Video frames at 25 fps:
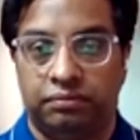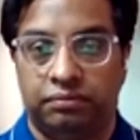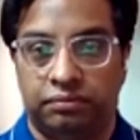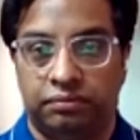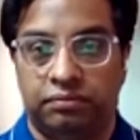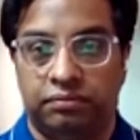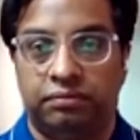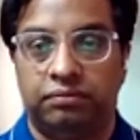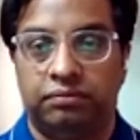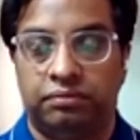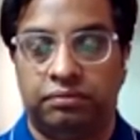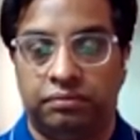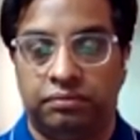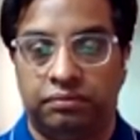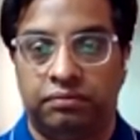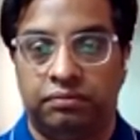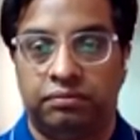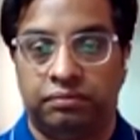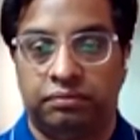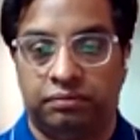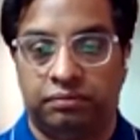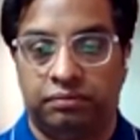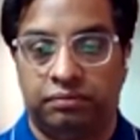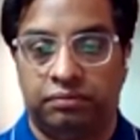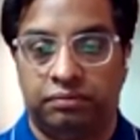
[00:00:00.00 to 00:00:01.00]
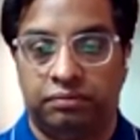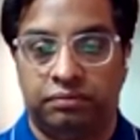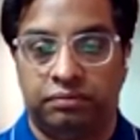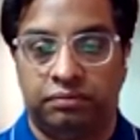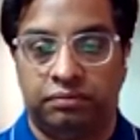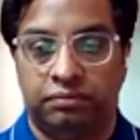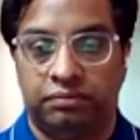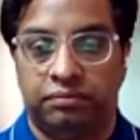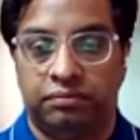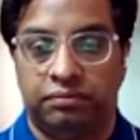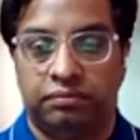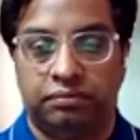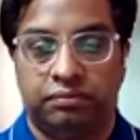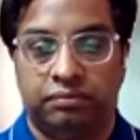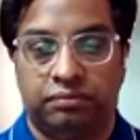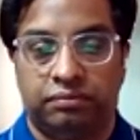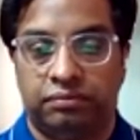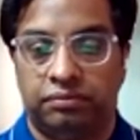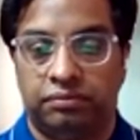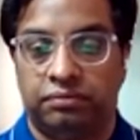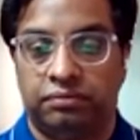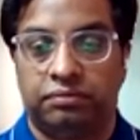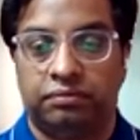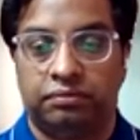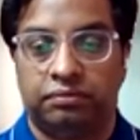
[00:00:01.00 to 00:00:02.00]

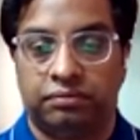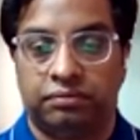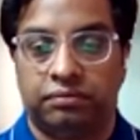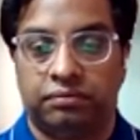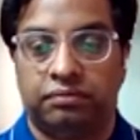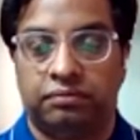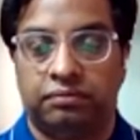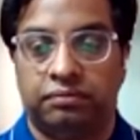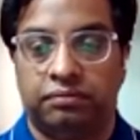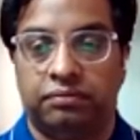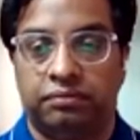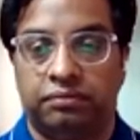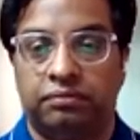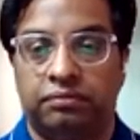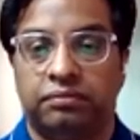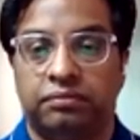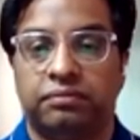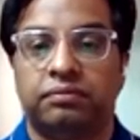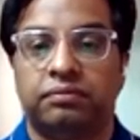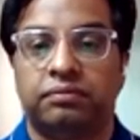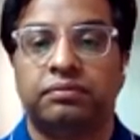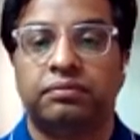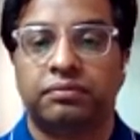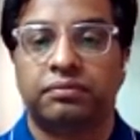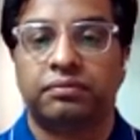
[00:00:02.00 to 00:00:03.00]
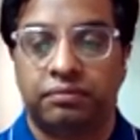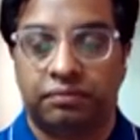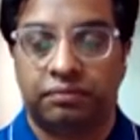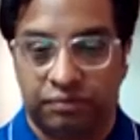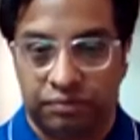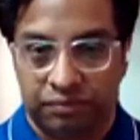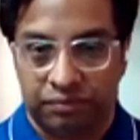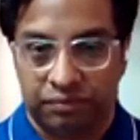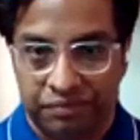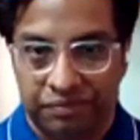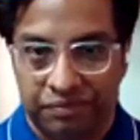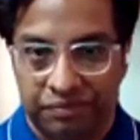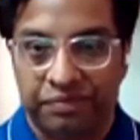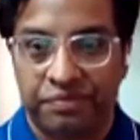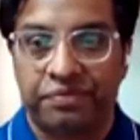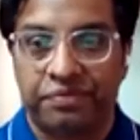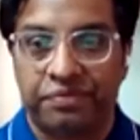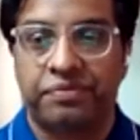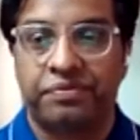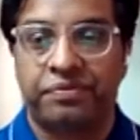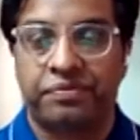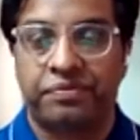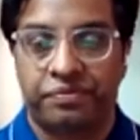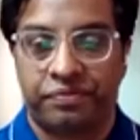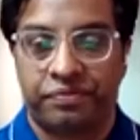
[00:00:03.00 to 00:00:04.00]

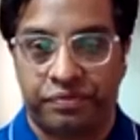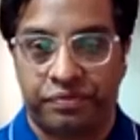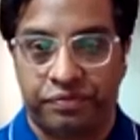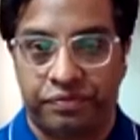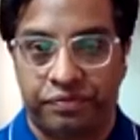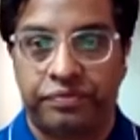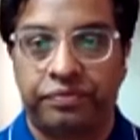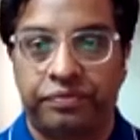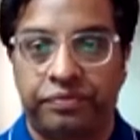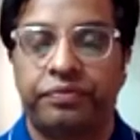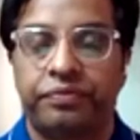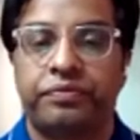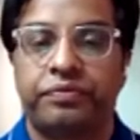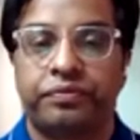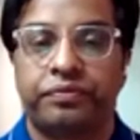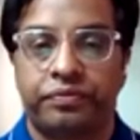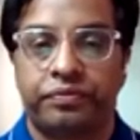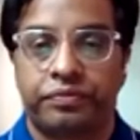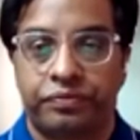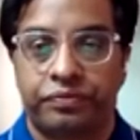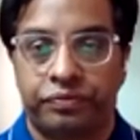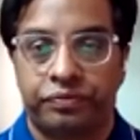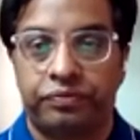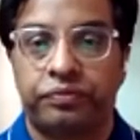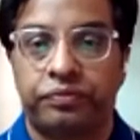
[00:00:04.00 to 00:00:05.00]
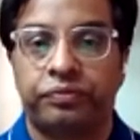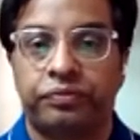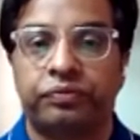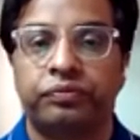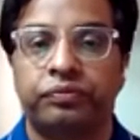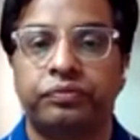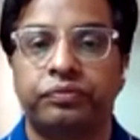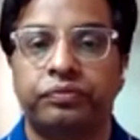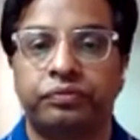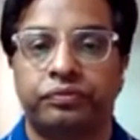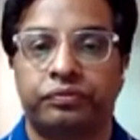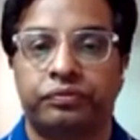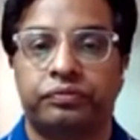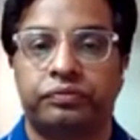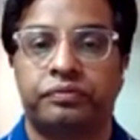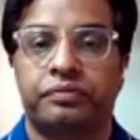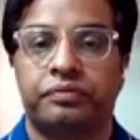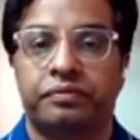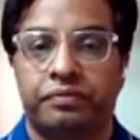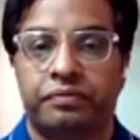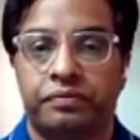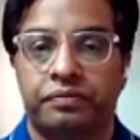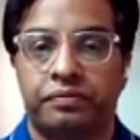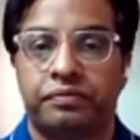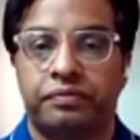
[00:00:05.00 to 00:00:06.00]

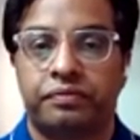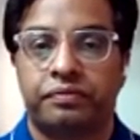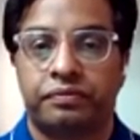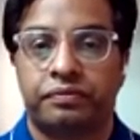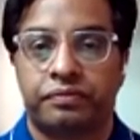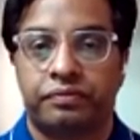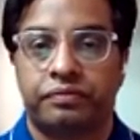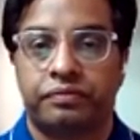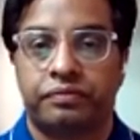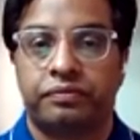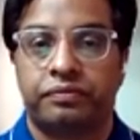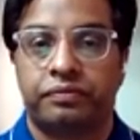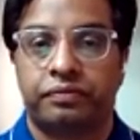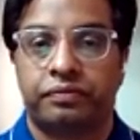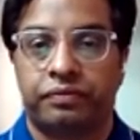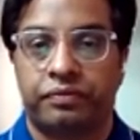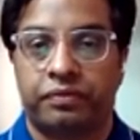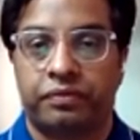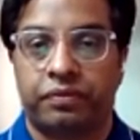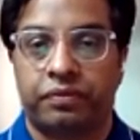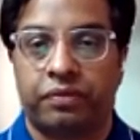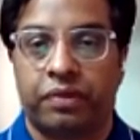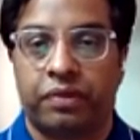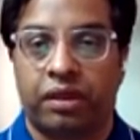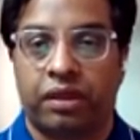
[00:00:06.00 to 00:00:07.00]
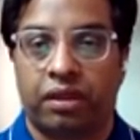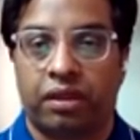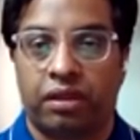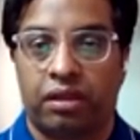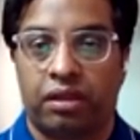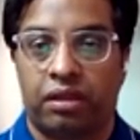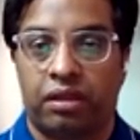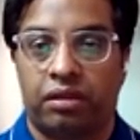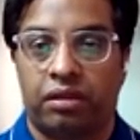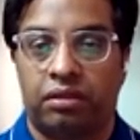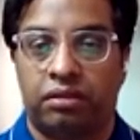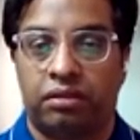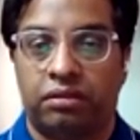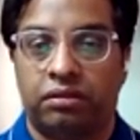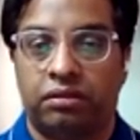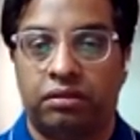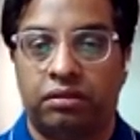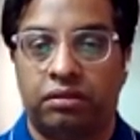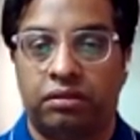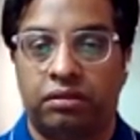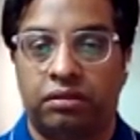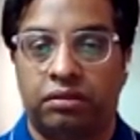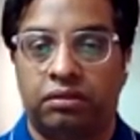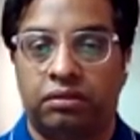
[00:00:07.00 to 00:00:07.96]
(silent)